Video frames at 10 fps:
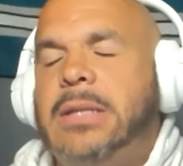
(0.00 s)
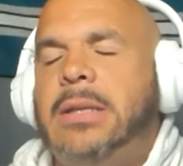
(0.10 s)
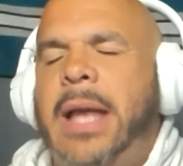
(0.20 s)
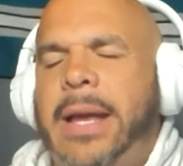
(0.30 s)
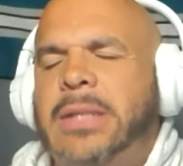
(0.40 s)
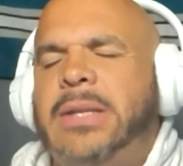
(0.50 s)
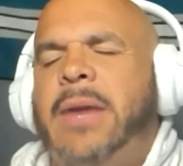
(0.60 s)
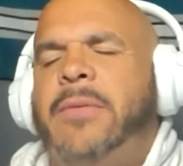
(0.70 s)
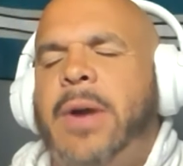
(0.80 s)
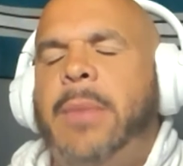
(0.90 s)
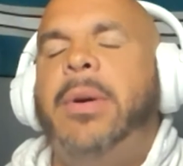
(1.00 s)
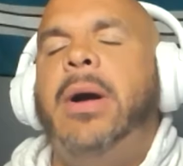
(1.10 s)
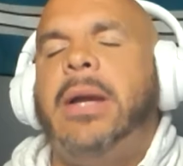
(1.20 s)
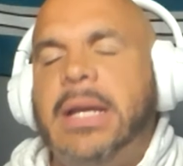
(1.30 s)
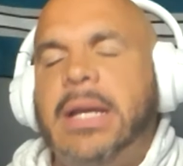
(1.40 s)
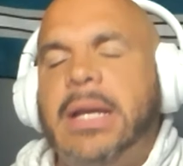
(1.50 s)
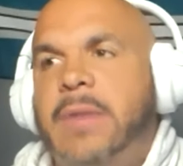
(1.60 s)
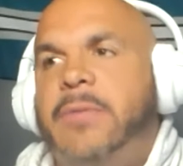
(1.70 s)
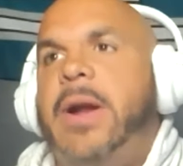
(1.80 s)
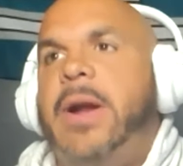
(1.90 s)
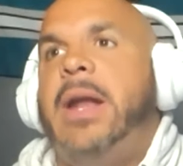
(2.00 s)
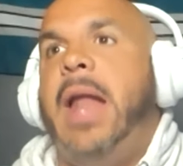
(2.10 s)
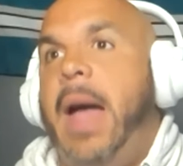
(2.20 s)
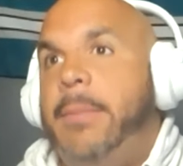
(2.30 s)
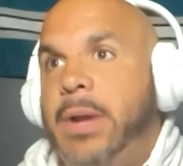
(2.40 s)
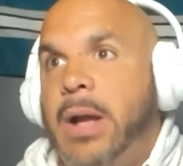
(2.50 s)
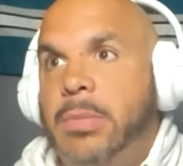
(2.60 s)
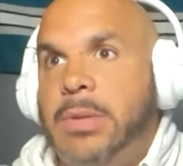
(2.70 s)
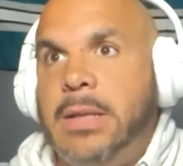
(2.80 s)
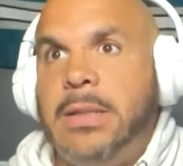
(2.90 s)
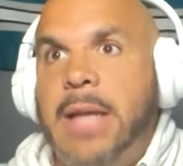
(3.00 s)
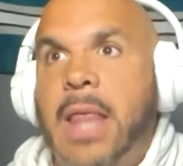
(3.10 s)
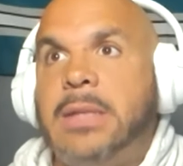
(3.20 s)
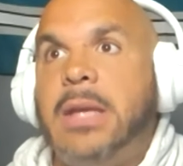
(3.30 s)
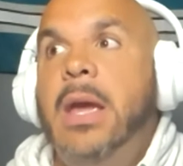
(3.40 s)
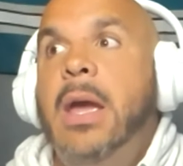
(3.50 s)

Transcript: not in San Fran, but against San Fran, and it happened a couple times in Dallas.